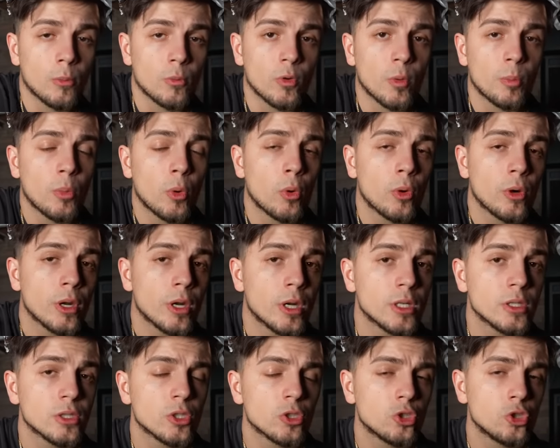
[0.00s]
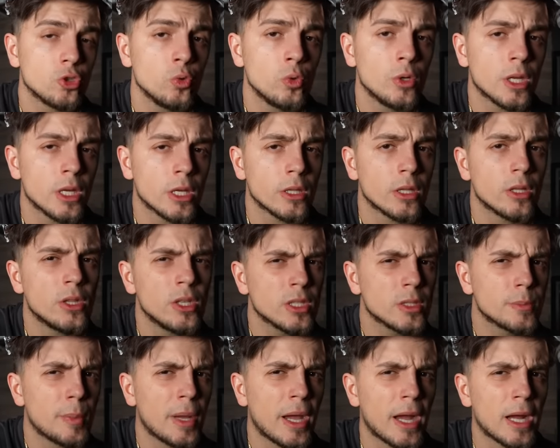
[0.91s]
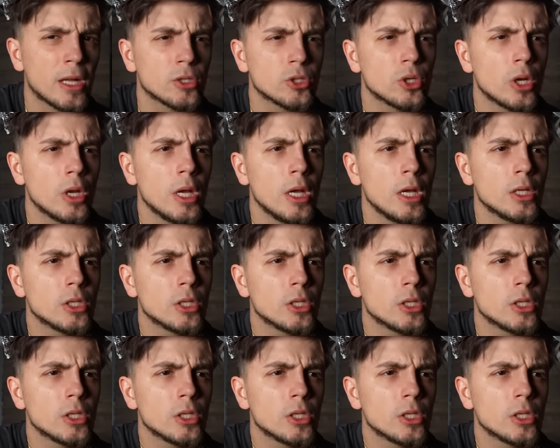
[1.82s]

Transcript: reported as a shooting in the dispatch."